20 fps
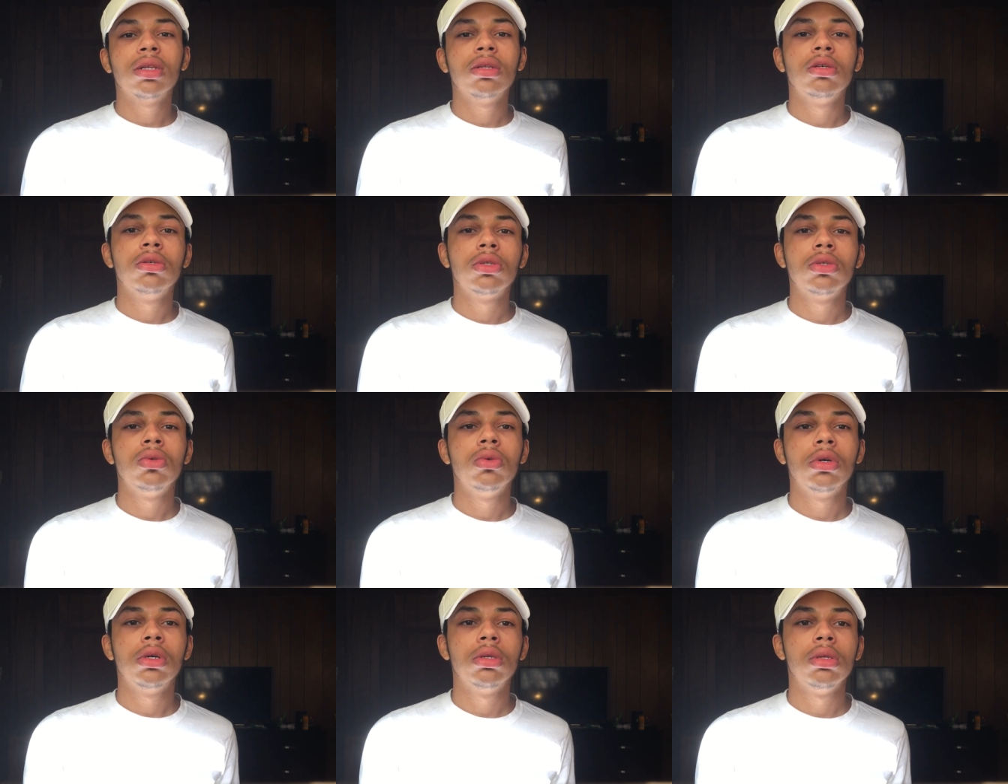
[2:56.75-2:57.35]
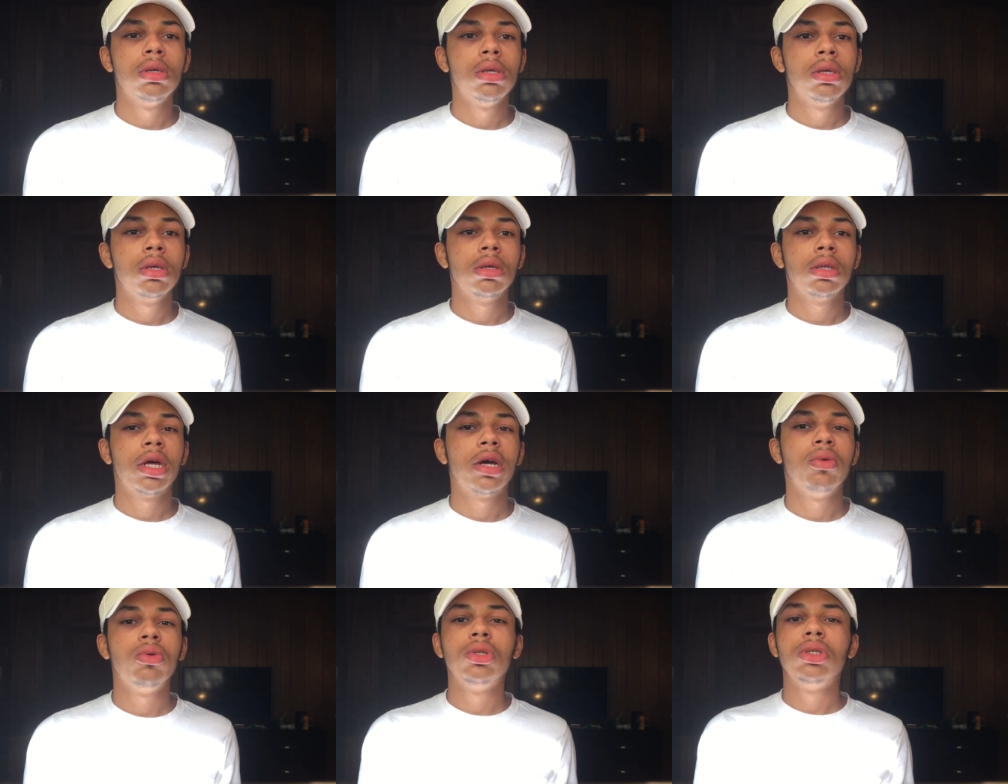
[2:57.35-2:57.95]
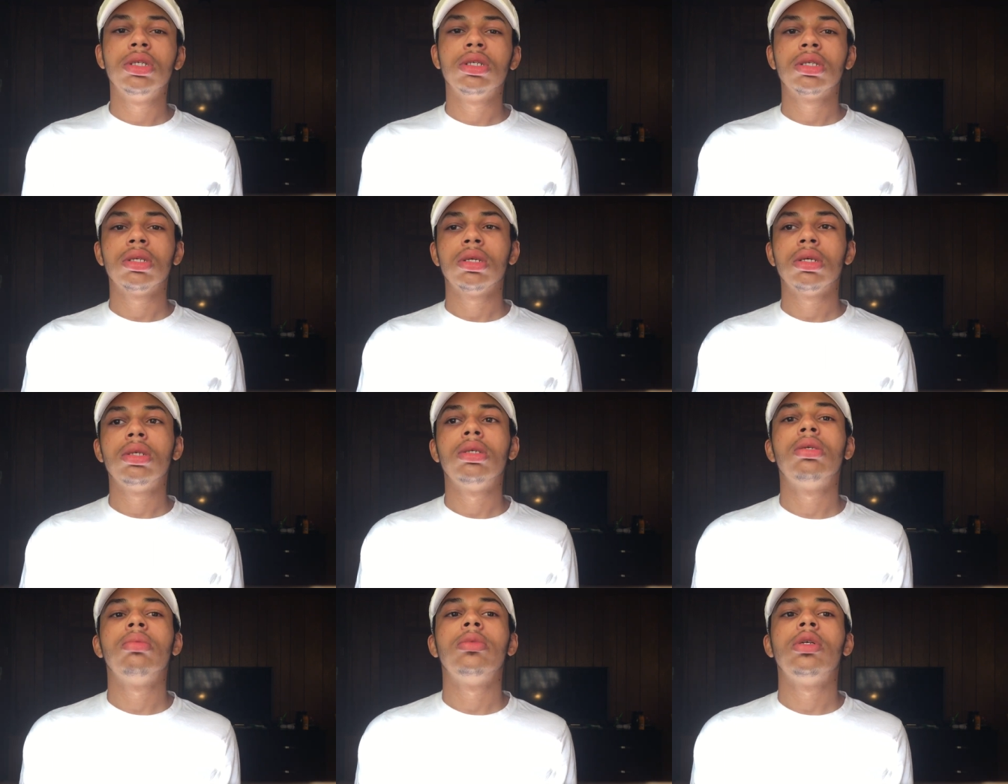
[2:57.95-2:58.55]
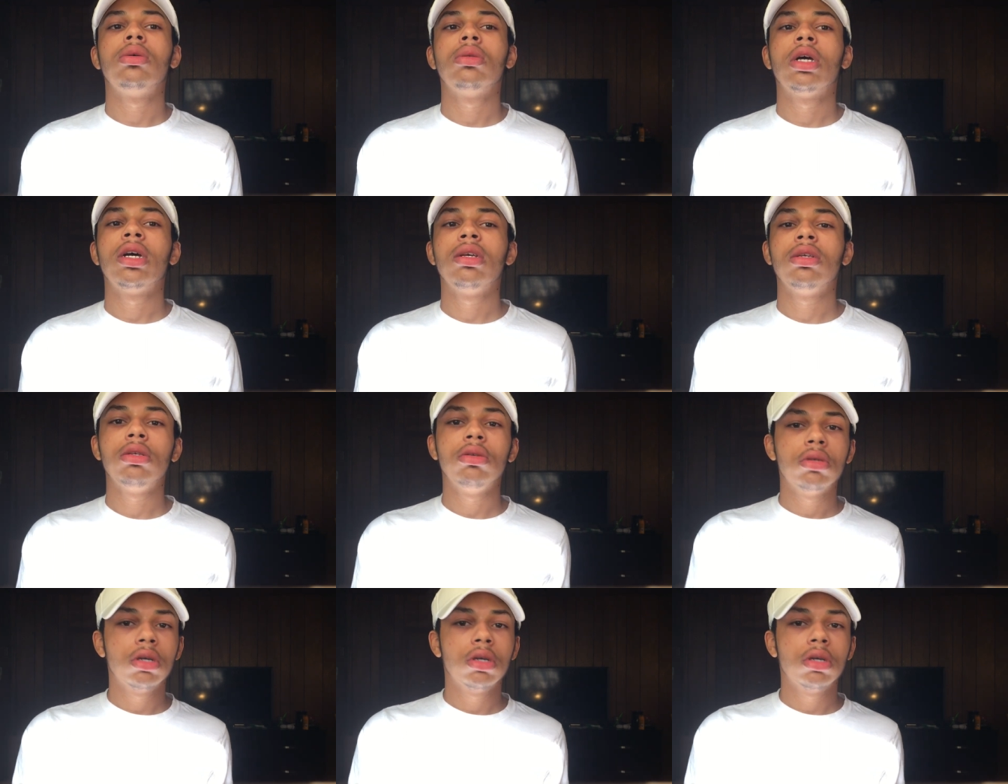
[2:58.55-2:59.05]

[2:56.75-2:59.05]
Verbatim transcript: little too early, like, we just letting them know, like,